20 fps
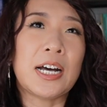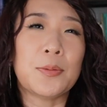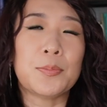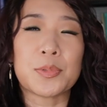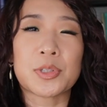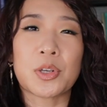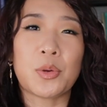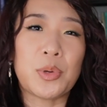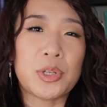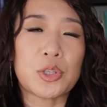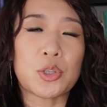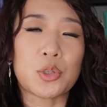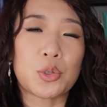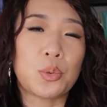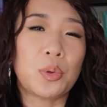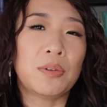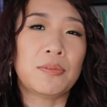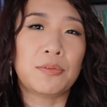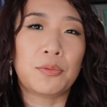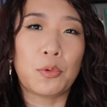so as
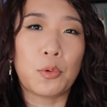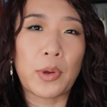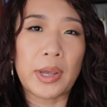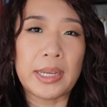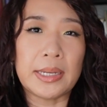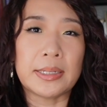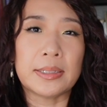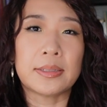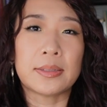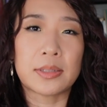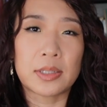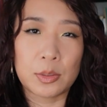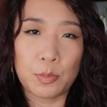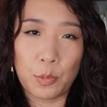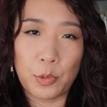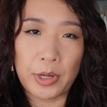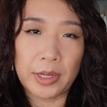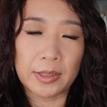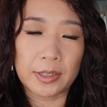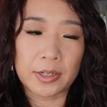to avoid
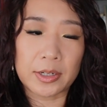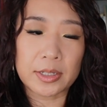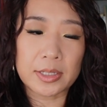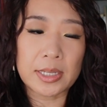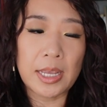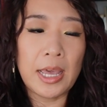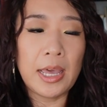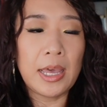spoilers.